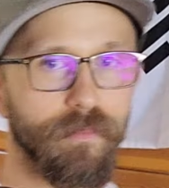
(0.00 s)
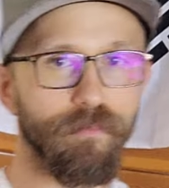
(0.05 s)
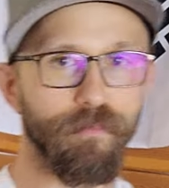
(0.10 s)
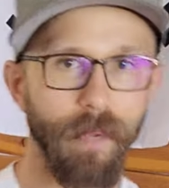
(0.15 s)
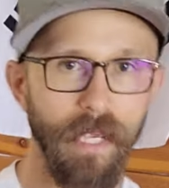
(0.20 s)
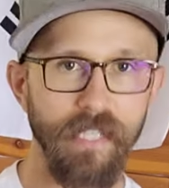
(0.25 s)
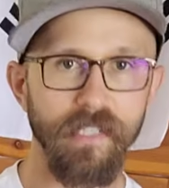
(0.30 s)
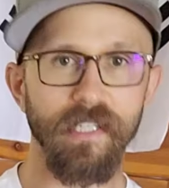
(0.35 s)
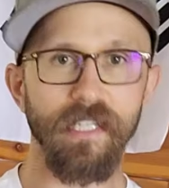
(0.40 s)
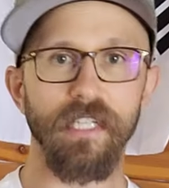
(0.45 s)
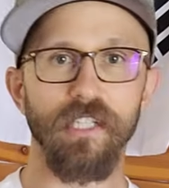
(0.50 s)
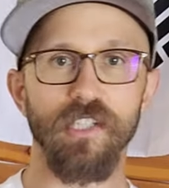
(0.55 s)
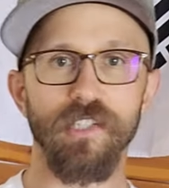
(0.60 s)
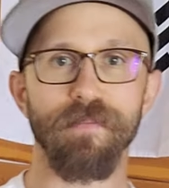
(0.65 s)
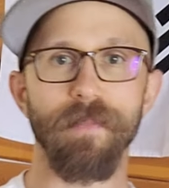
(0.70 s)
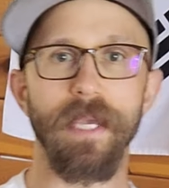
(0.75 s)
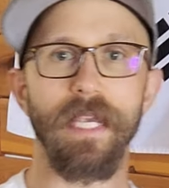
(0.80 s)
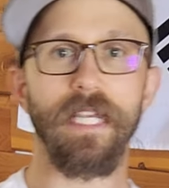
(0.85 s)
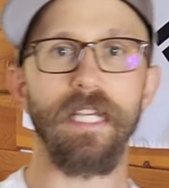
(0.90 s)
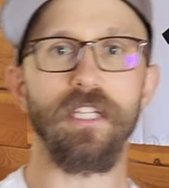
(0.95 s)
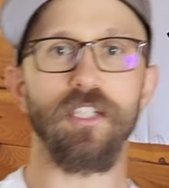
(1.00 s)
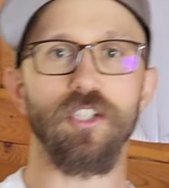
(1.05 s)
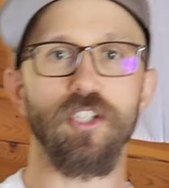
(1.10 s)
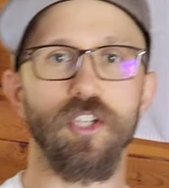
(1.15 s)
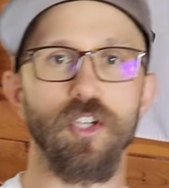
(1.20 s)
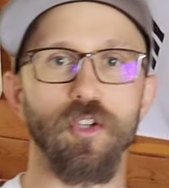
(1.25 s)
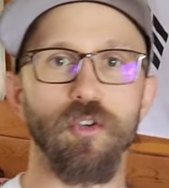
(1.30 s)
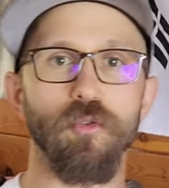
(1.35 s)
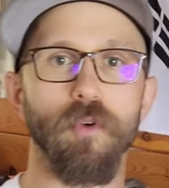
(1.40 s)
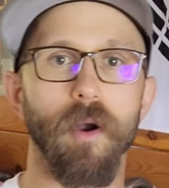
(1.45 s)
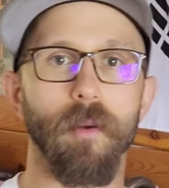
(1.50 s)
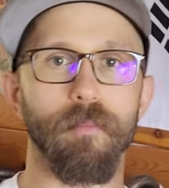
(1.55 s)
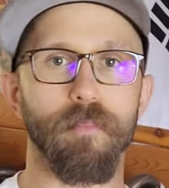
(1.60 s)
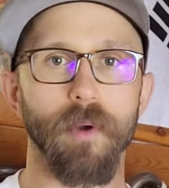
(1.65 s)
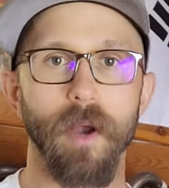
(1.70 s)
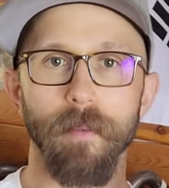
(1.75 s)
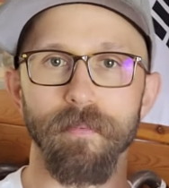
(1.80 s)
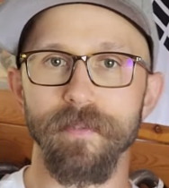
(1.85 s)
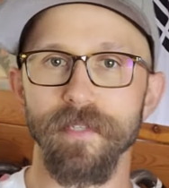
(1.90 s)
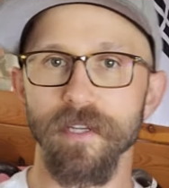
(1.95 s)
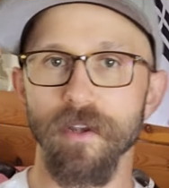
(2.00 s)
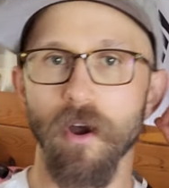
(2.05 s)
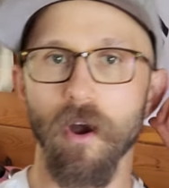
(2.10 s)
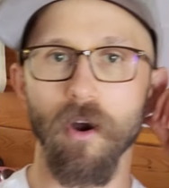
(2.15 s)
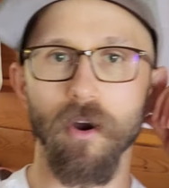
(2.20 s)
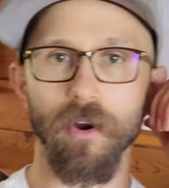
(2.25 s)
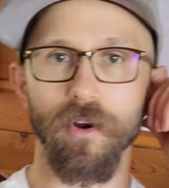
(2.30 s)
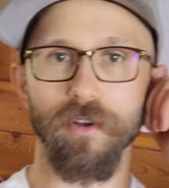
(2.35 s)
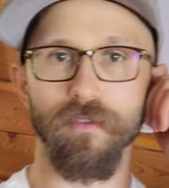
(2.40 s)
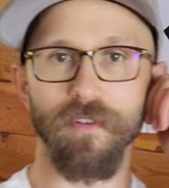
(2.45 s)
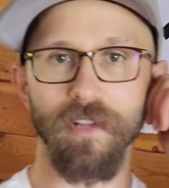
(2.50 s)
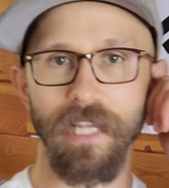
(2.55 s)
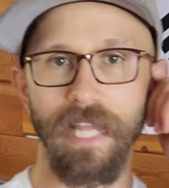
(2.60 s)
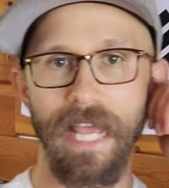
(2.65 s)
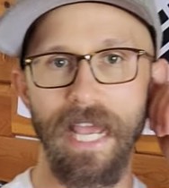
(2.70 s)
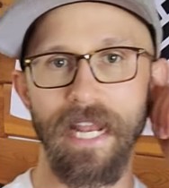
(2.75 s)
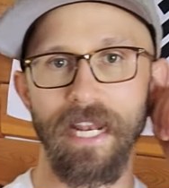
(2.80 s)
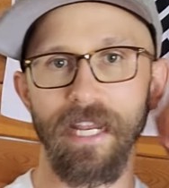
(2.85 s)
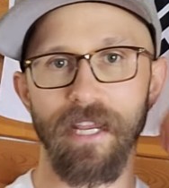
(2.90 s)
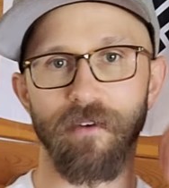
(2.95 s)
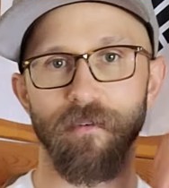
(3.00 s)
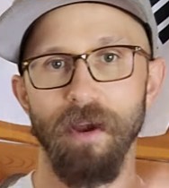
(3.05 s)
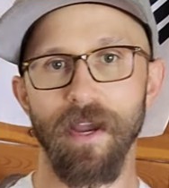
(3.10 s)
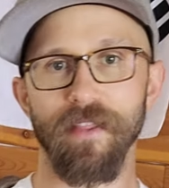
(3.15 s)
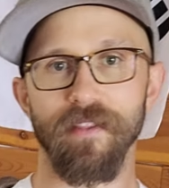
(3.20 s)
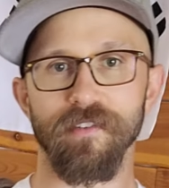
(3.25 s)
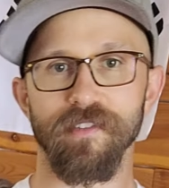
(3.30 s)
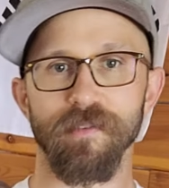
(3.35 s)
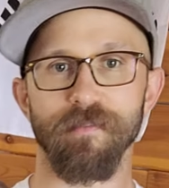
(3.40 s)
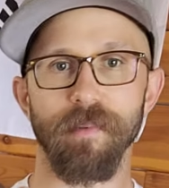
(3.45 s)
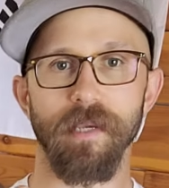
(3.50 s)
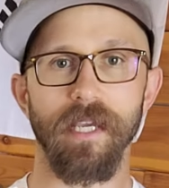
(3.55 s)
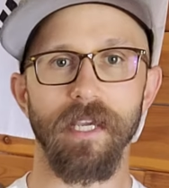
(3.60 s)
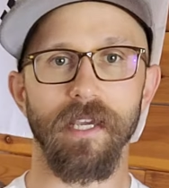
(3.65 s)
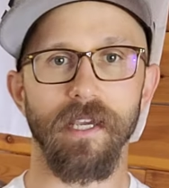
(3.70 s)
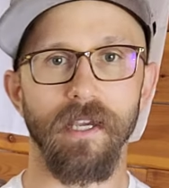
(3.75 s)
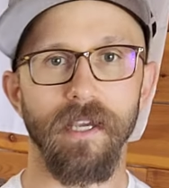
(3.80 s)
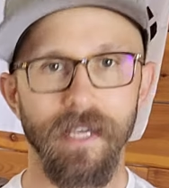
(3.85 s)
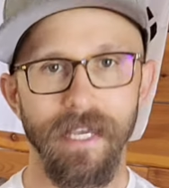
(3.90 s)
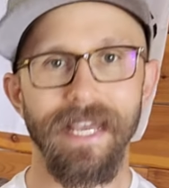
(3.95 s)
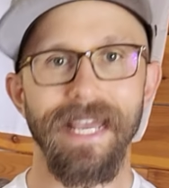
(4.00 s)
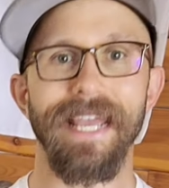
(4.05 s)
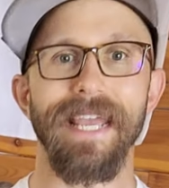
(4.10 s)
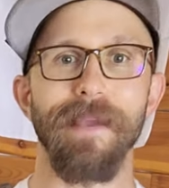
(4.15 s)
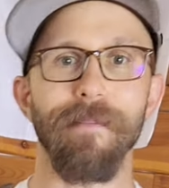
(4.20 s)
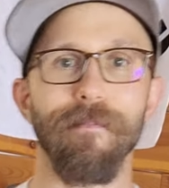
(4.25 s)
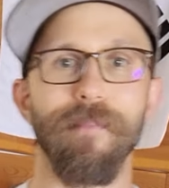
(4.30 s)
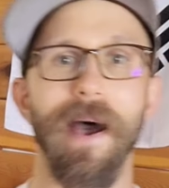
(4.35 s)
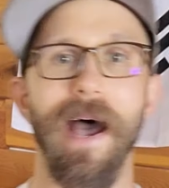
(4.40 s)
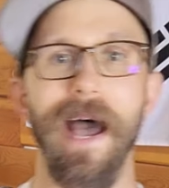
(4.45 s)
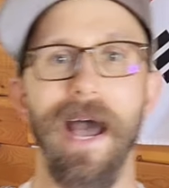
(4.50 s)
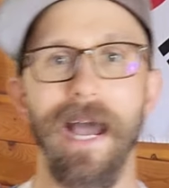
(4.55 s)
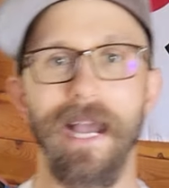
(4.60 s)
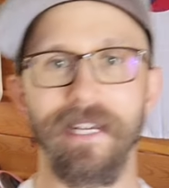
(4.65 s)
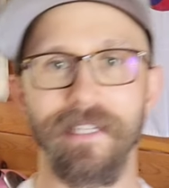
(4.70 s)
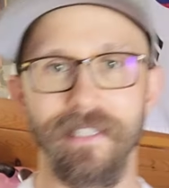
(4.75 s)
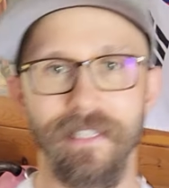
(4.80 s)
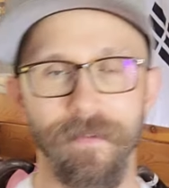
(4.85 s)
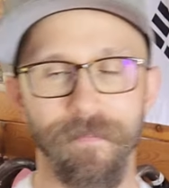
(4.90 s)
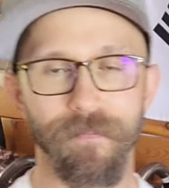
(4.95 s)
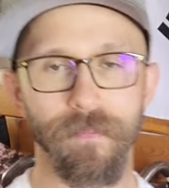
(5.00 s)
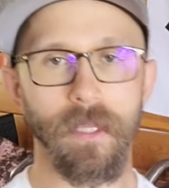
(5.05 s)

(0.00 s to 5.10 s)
basically just making too abrupt and hard of a landing, right? There's a big impact.